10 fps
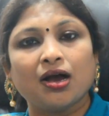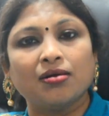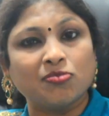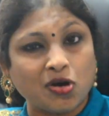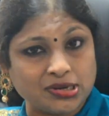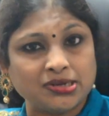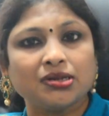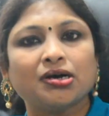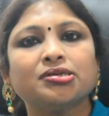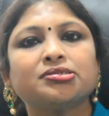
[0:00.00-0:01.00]
modern
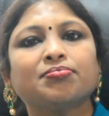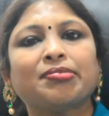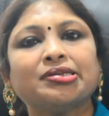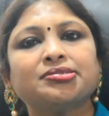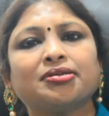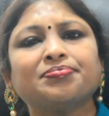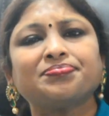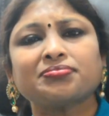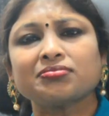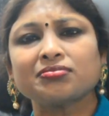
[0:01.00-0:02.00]
medicine.
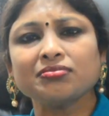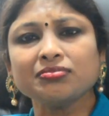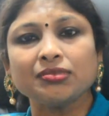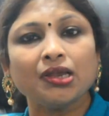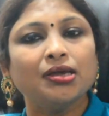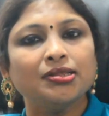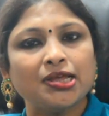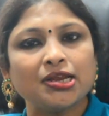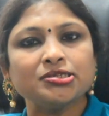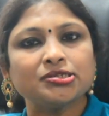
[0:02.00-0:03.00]

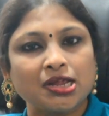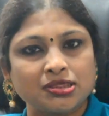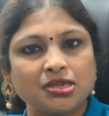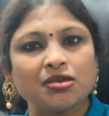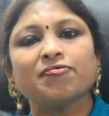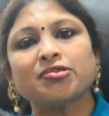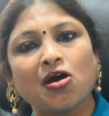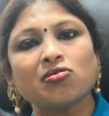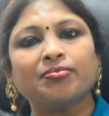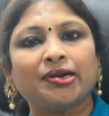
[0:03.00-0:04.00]
There is nothing
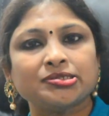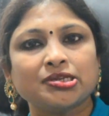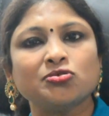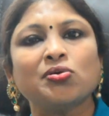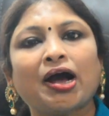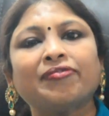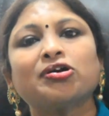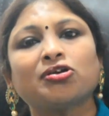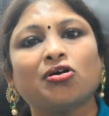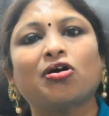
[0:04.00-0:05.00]
without medicine. You have a
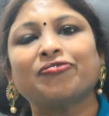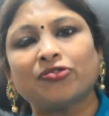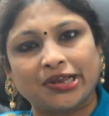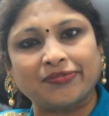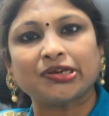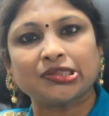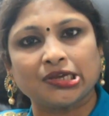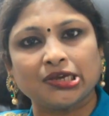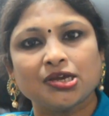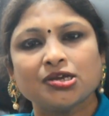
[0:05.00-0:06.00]
cure for everything.
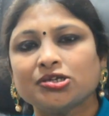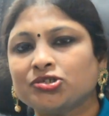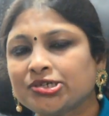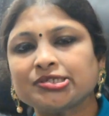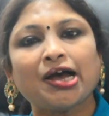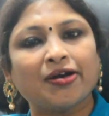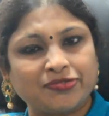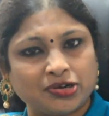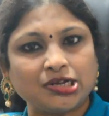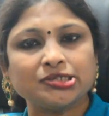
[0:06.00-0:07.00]
Just have
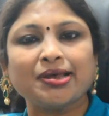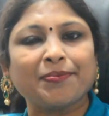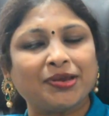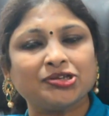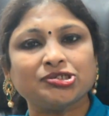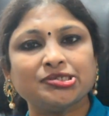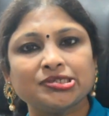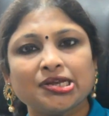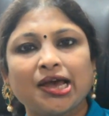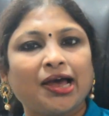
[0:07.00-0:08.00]
trust at
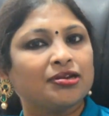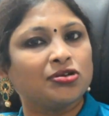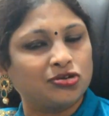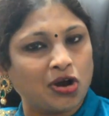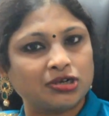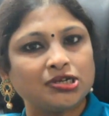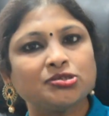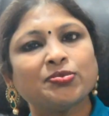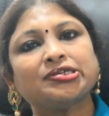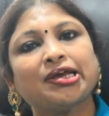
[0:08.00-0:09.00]
patients, and your doctors
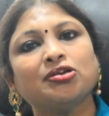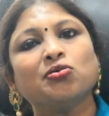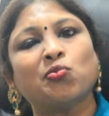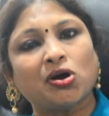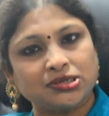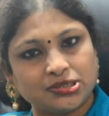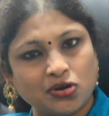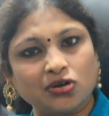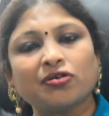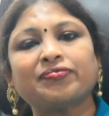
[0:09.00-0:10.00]
will tell you what
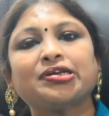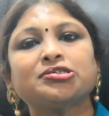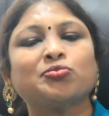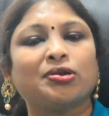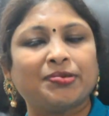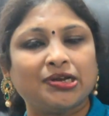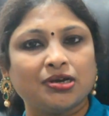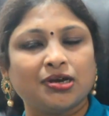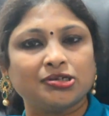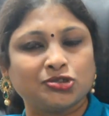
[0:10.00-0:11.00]
sort of test
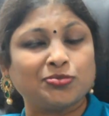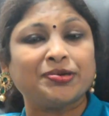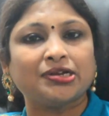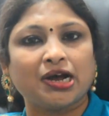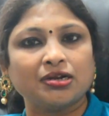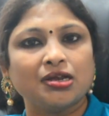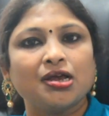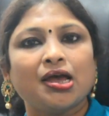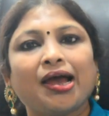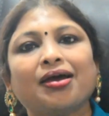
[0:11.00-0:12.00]
should be done.
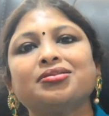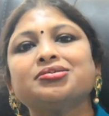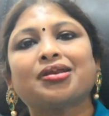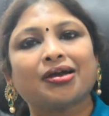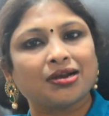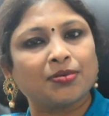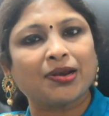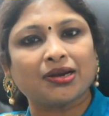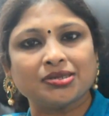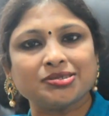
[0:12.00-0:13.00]
And this recurrent
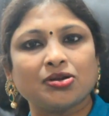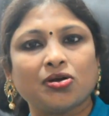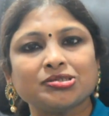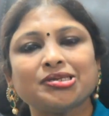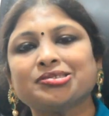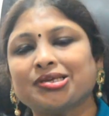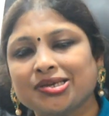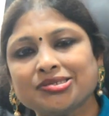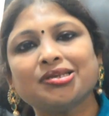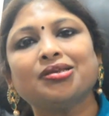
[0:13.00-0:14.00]
pregnancy loss is
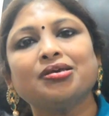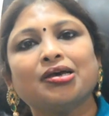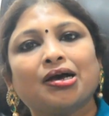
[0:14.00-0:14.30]
easily